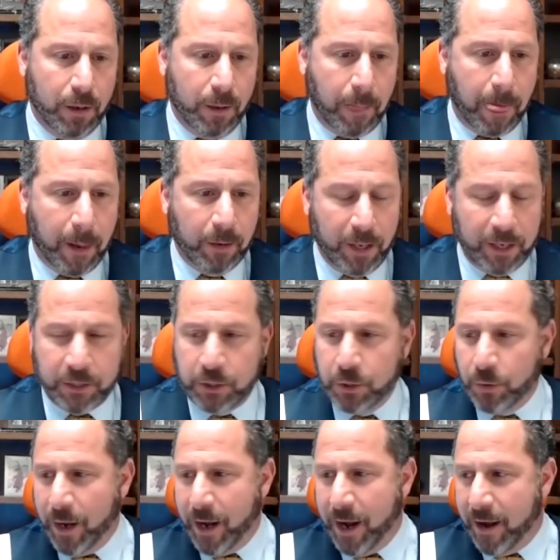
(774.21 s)
unless
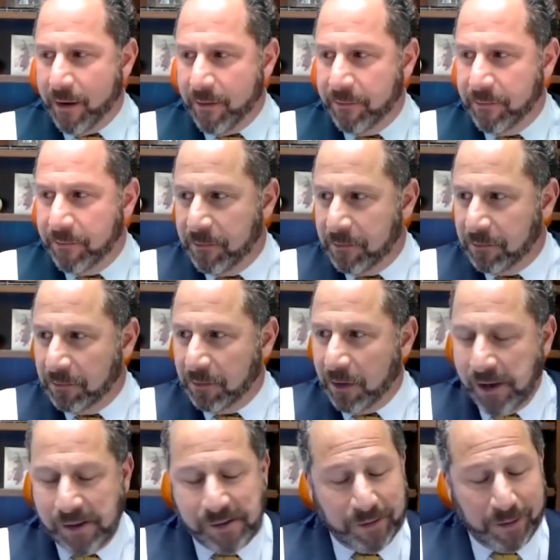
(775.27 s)
you have
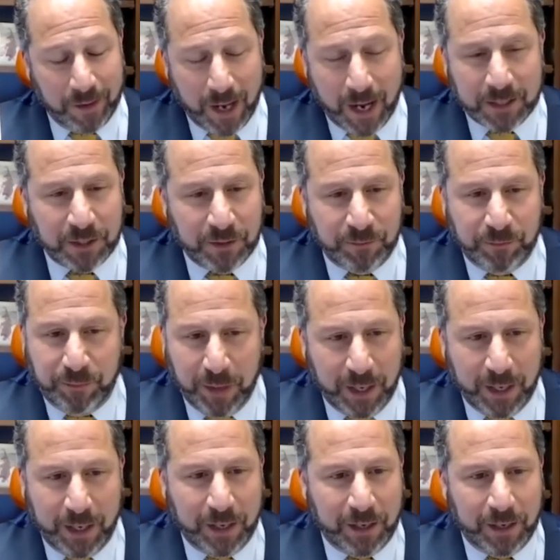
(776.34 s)
lots of
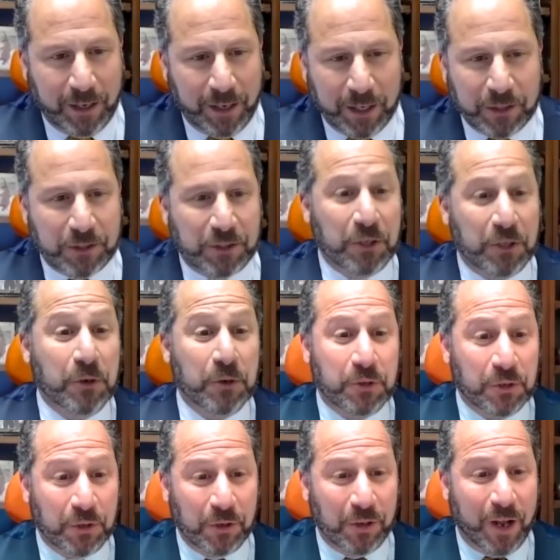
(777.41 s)
big
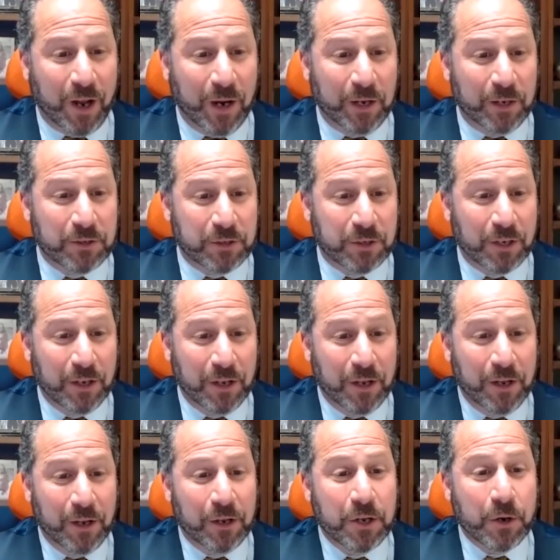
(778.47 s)
institutional clients,
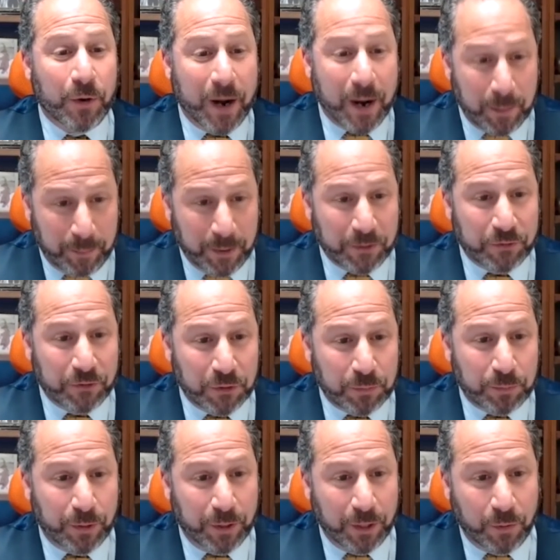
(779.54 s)
you're out of business
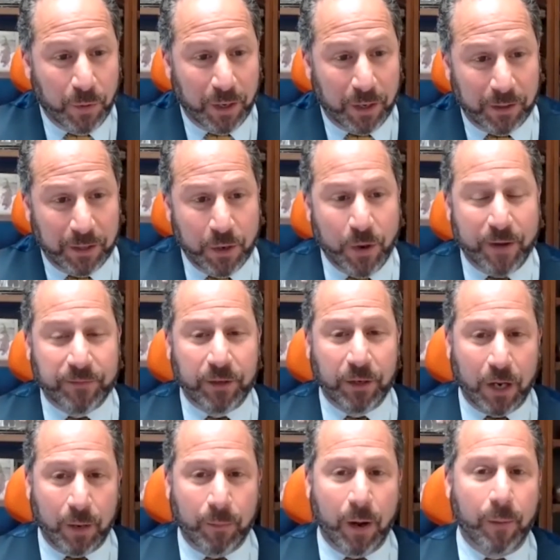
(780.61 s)
pretty quickly. You have to
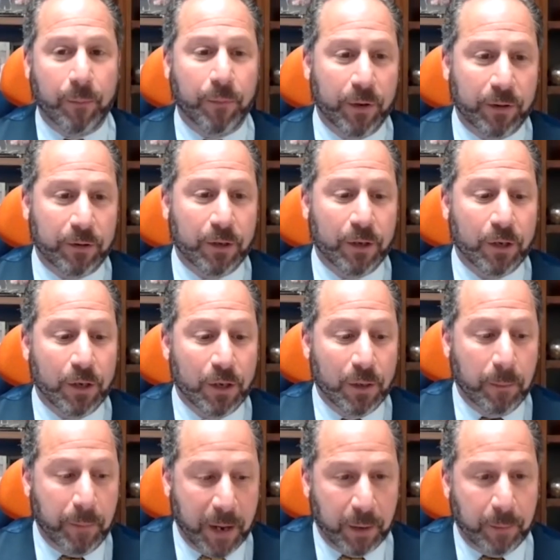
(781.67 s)
come up with
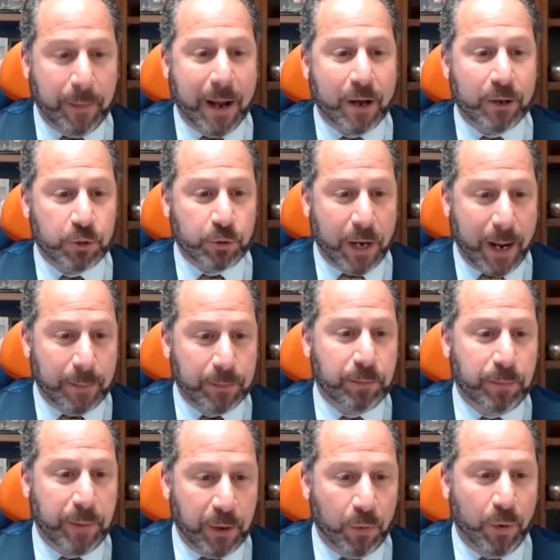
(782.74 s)
better mousetraps,
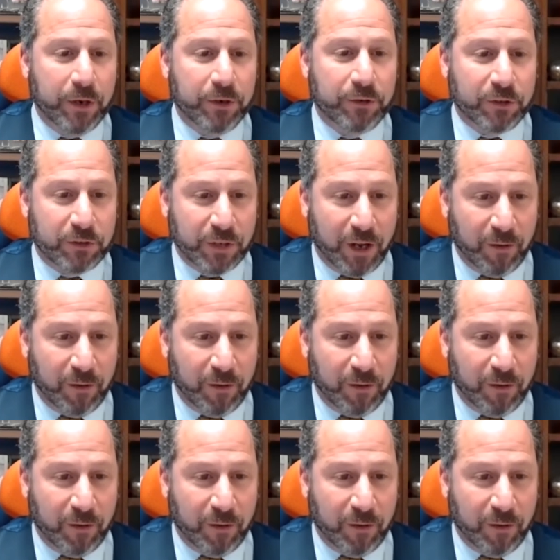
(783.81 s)
better ways to solve